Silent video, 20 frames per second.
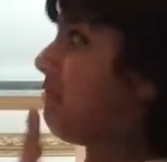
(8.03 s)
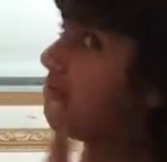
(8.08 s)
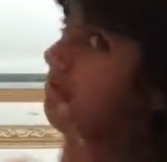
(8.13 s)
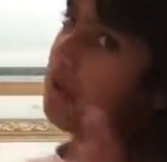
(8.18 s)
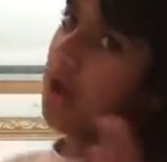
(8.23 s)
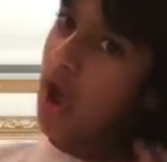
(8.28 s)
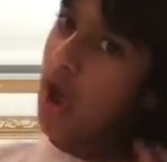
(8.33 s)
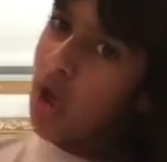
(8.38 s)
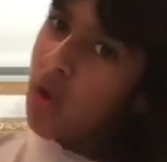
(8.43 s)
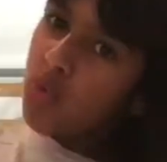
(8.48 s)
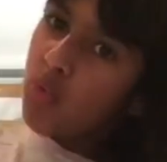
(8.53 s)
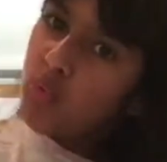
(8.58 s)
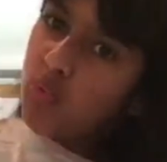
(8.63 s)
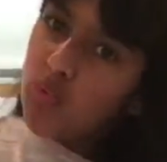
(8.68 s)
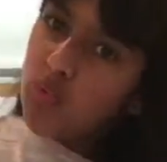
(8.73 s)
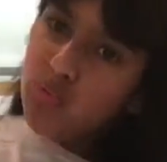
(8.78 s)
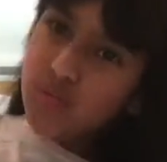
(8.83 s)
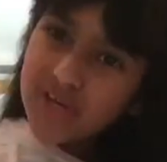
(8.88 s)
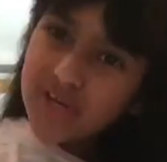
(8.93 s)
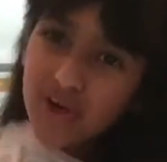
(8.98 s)
know,
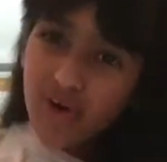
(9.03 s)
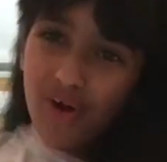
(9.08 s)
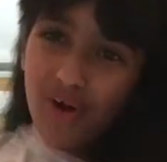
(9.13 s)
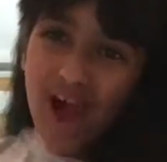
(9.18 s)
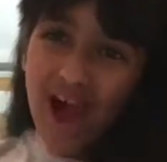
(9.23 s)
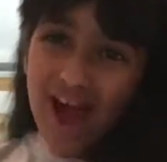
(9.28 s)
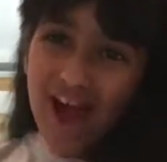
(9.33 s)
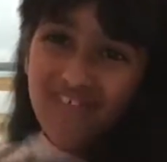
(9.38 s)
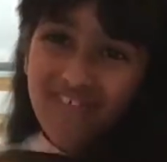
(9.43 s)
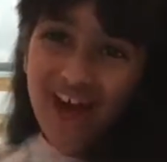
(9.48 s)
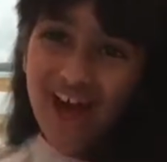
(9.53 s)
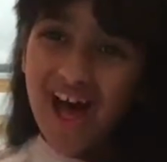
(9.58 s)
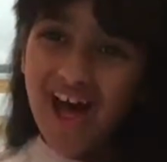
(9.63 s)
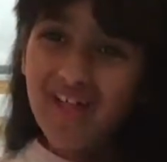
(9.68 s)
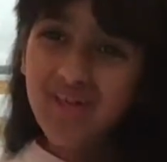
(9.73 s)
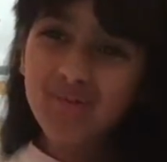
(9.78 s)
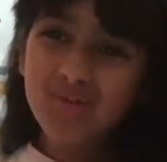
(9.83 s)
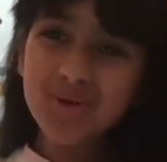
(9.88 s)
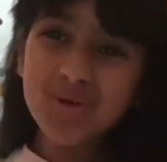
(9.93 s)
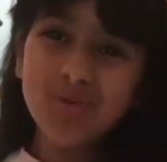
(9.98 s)
we don't have
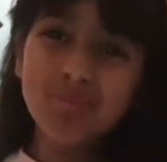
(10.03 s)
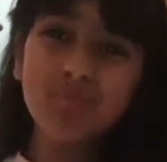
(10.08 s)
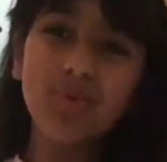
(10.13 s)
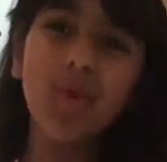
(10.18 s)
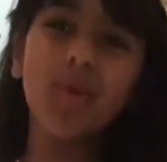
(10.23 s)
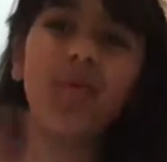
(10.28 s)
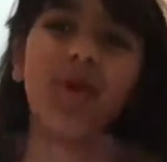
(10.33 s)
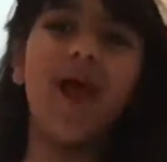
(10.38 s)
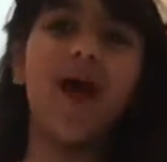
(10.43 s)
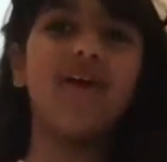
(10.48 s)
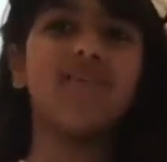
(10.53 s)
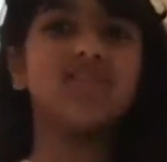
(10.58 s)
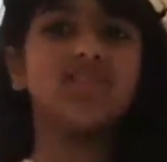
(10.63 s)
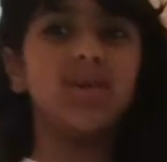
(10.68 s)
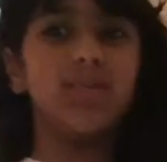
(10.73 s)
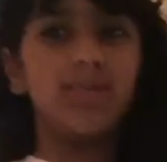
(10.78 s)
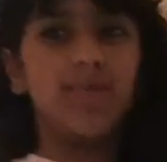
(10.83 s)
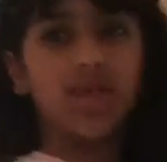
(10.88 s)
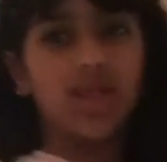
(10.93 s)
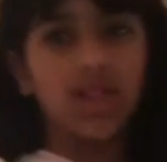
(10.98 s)
Halloween but we have
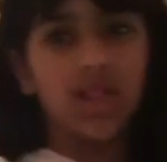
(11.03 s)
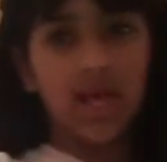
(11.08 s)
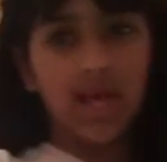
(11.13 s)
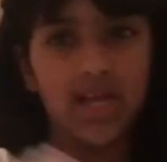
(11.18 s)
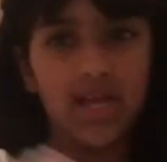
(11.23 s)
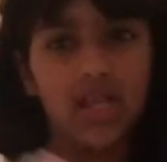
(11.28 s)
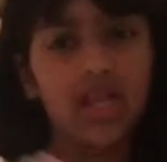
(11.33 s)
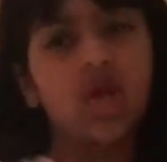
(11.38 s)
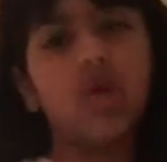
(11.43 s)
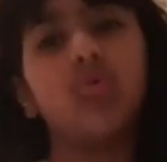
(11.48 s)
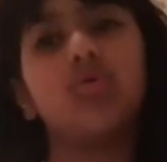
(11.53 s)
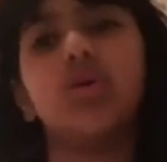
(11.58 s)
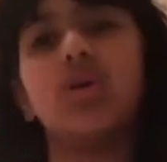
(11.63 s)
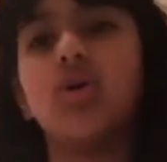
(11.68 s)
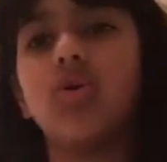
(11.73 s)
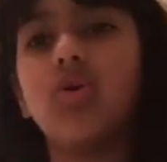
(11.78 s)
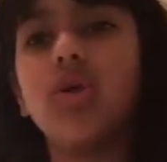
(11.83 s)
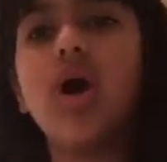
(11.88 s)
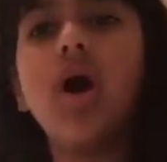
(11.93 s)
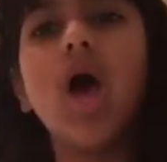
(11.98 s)
something like Like we
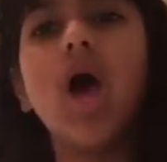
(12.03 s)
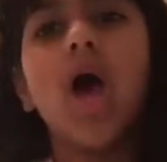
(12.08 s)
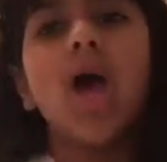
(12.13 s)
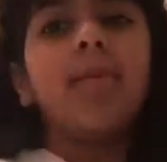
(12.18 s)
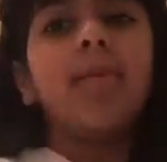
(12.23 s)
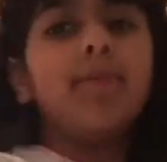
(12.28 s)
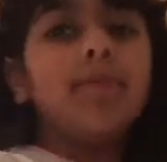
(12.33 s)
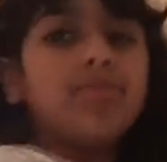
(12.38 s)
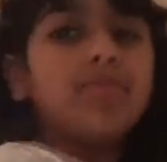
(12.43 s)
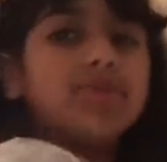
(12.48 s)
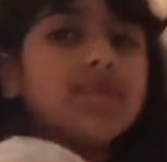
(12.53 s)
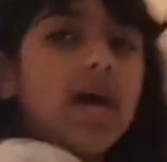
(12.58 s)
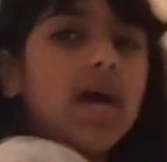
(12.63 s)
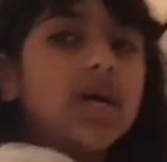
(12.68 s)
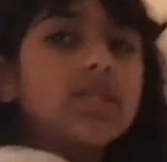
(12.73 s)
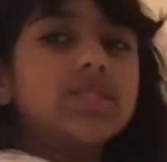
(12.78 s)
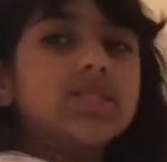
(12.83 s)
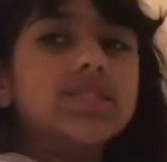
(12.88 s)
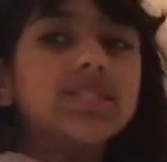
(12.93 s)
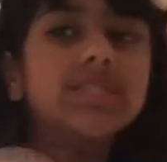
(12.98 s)
go to people's
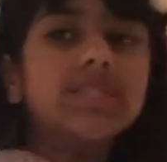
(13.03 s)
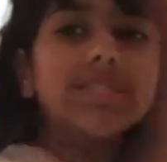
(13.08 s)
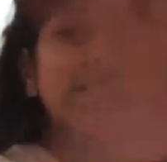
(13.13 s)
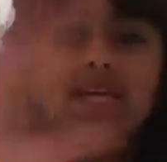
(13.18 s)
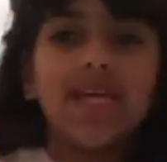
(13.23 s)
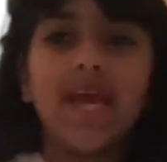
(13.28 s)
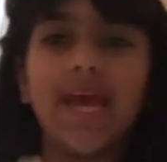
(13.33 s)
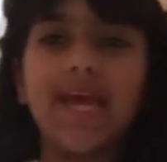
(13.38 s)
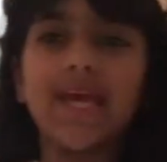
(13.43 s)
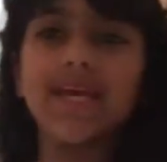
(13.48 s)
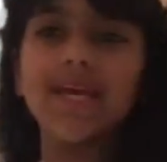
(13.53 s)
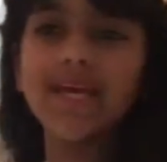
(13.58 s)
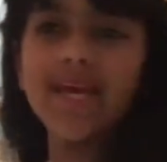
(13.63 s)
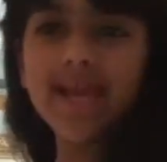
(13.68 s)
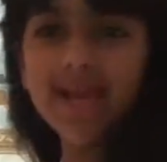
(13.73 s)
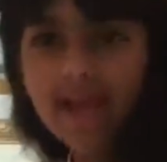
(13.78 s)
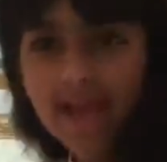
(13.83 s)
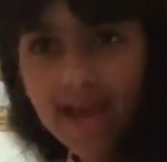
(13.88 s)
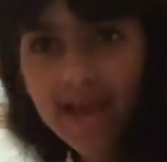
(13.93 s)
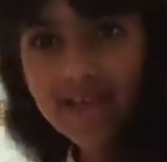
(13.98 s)
houses and get
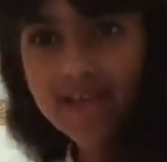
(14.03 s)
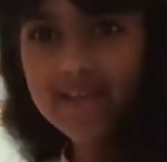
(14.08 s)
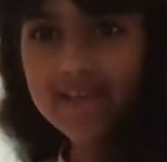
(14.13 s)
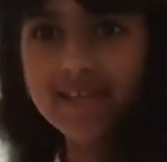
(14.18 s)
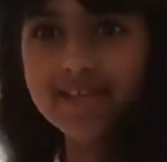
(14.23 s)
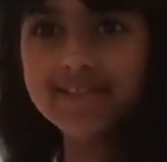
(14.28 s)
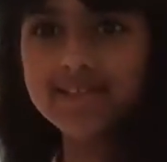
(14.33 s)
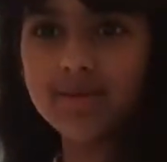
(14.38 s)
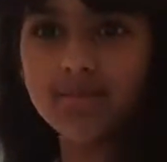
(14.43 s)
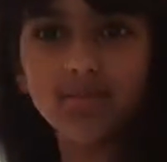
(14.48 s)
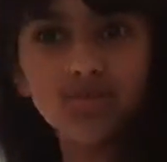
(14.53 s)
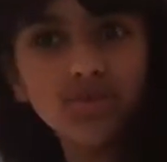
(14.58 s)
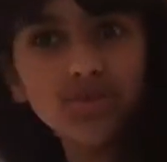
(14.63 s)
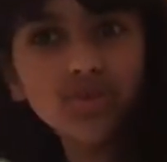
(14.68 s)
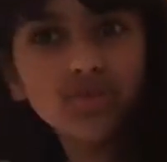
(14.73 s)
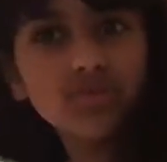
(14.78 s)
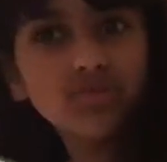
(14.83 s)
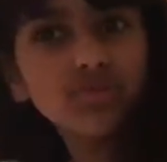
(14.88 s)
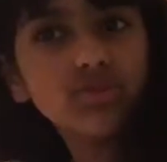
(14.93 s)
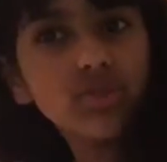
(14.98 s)
candy except we
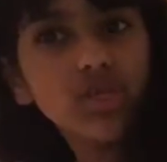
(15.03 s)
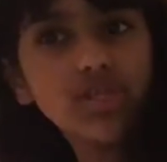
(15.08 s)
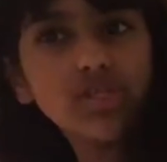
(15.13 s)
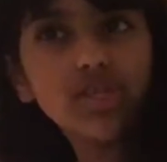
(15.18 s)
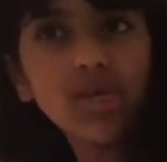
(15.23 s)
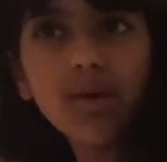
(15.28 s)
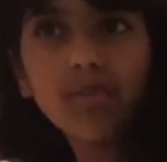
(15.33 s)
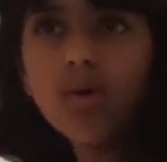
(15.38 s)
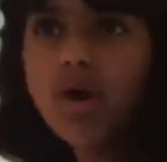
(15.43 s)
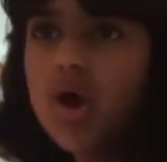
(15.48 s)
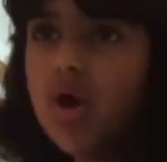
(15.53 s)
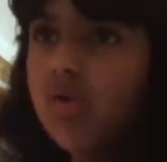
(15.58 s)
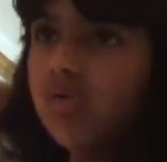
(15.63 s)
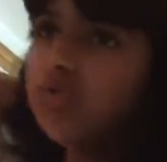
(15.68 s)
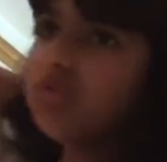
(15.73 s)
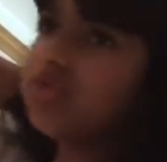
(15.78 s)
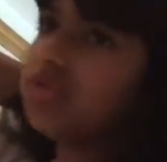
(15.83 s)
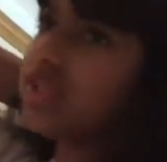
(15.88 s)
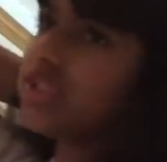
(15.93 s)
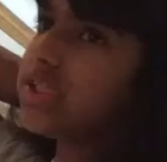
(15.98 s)
don't dress up.
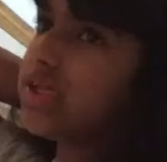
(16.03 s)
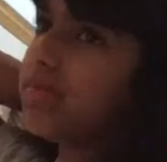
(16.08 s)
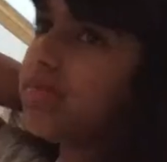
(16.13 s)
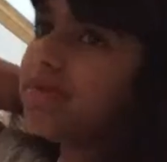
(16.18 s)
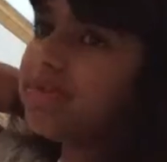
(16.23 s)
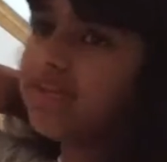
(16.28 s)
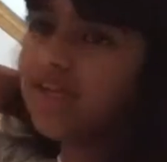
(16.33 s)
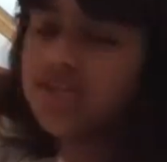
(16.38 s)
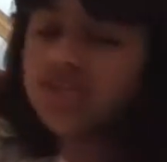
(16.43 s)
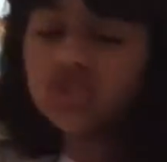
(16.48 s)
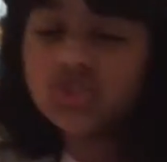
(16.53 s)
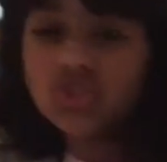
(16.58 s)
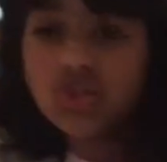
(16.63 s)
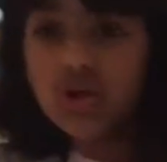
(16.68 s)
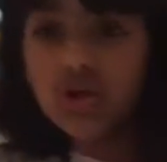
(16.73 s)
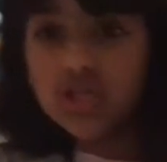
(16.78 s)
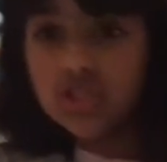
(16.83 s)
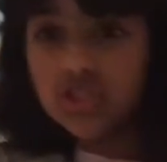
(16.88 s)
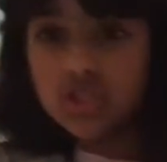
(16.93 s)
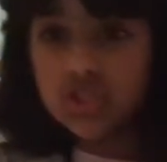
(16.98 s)
We dress up in like
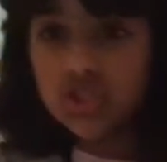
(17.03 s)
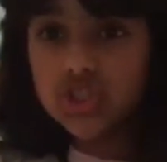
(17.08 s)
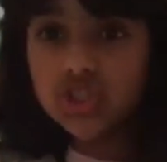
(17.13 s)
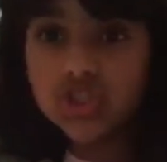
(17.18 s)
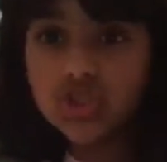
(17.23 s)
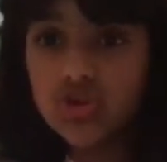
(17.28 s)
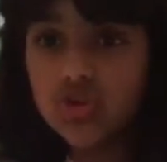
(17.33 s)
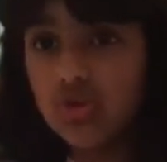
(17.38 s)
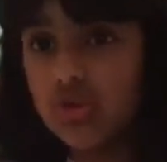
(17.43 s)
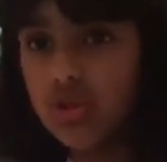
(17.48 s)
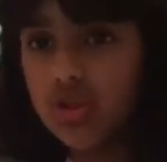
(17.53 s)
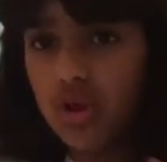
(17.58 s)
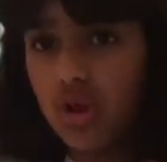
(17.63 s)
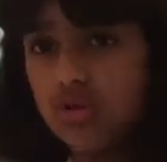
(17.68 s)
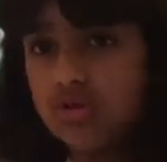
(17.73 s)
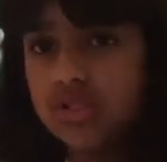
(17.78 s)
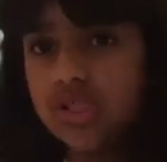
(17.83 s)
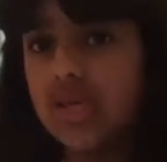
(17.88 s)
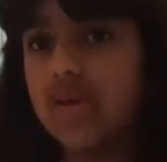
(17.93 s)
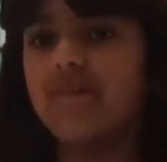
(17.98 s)
traditional
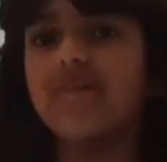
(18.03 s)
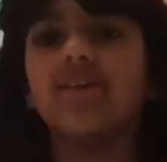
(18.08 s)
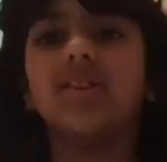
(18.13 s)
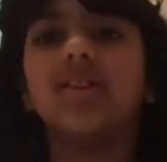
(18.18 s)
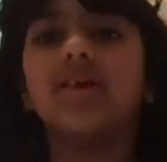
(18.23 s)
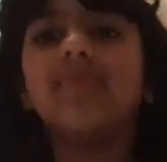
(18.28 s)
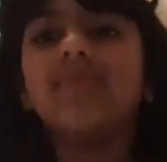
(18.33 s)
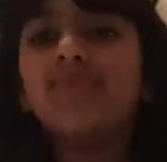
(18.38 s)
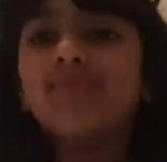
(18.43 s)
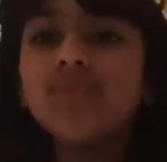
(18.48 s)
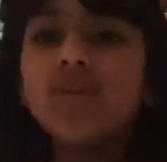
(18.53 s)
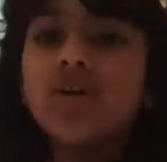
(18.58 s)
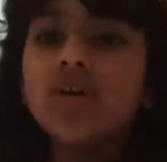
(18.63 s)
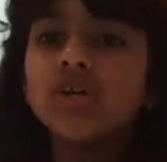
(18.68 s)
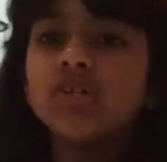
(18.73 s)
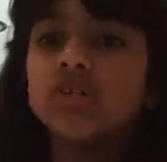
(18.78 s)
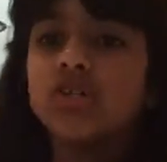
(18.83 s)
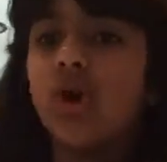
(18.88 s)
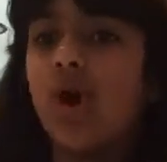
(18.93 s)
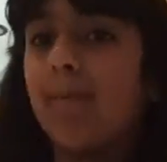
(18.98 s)
clothes and everything.
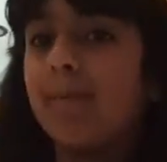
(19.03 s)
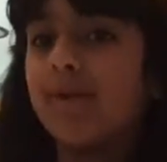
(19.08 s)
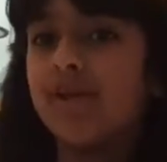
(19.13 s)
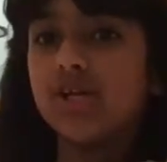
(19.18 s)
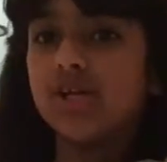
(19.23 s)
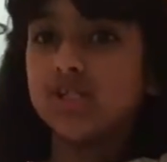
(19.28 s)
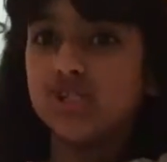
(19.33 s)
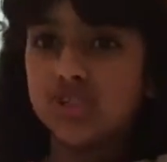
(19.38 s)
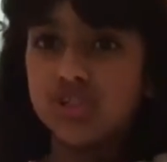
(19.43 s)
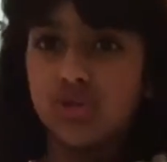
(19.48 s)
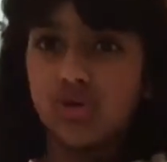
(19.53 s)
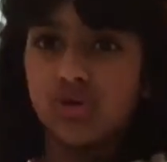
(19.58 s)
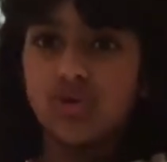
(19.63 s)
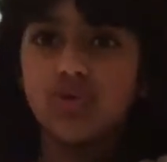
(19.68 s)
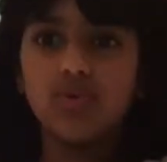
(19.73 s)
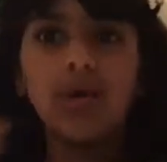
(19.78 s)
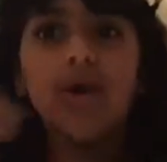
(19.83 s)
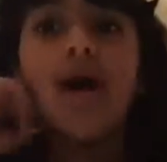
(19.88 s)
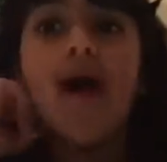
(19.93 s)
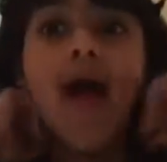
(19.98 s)
So I'm going to show
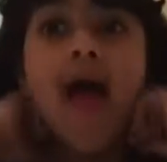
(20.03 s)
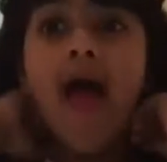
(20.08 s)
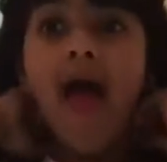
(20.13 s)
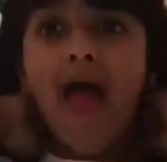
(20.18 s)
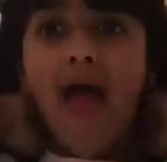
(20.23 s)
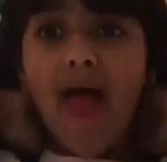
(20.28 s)
you.